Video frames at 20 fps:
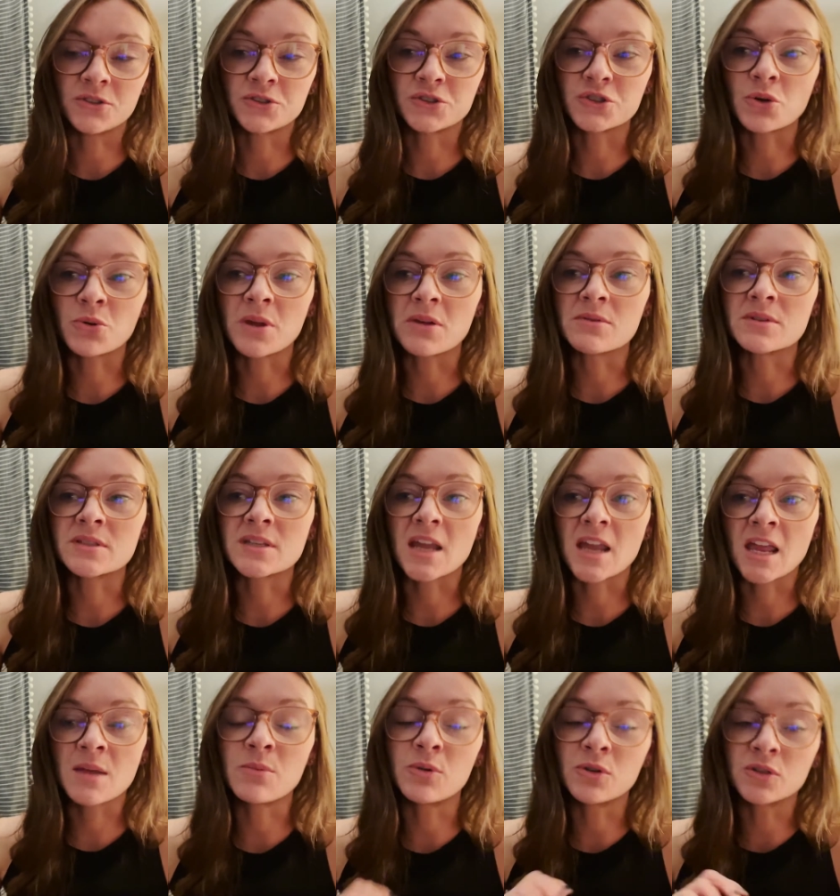And so he was
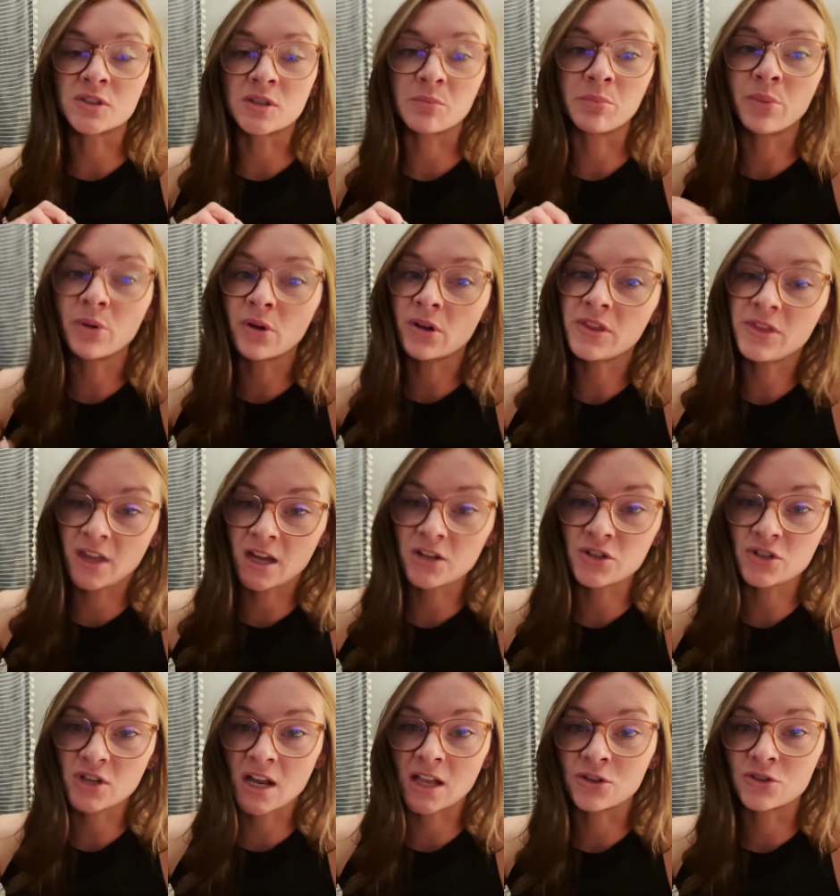able to put
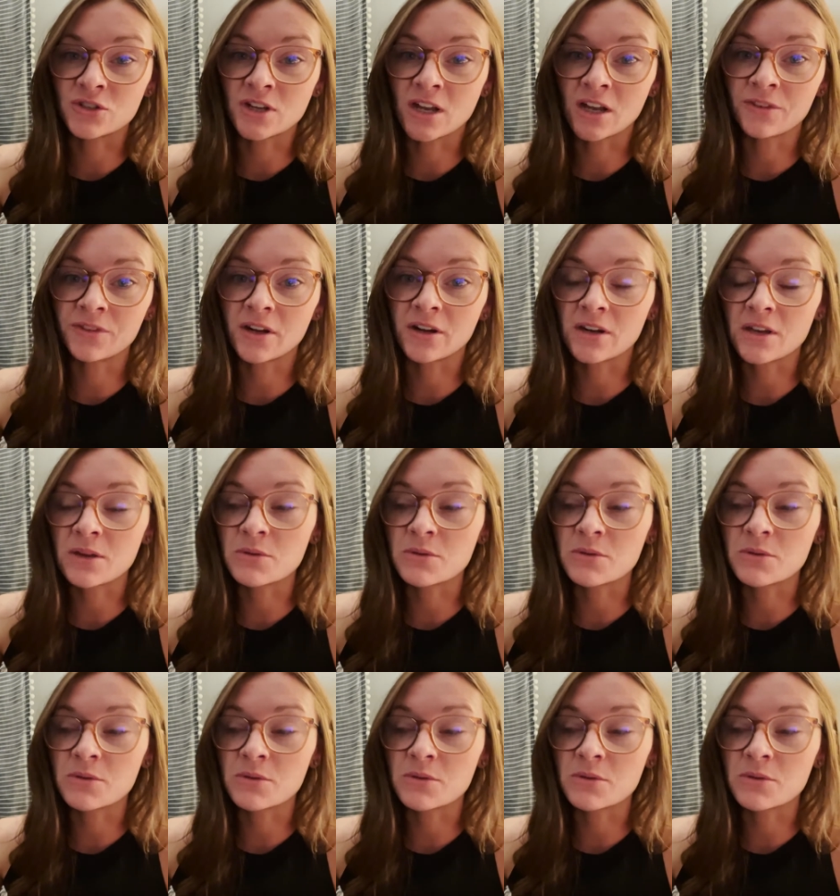that challenge out there.